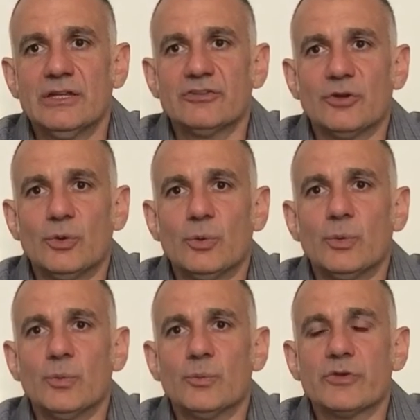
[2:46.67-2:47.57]

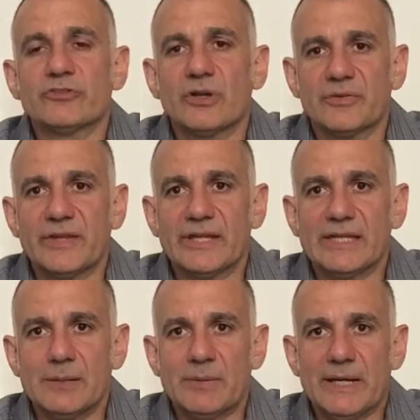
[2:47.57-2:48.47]
So start
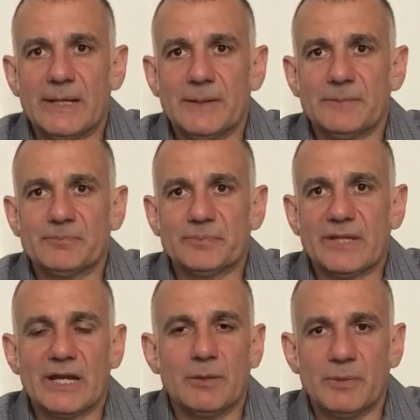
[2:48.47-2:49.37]
thinking about,
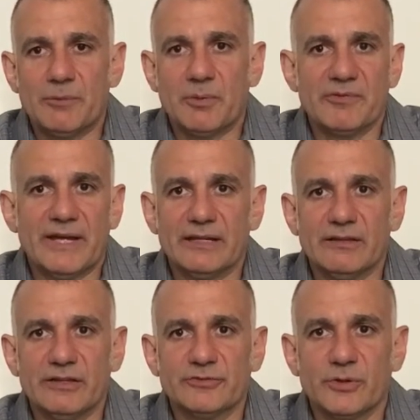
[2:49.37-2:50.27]
and I'll provide a
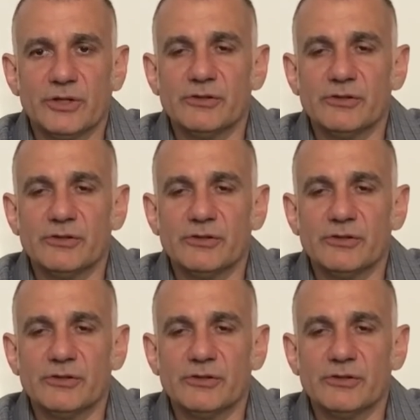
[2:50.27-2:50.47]
list for you.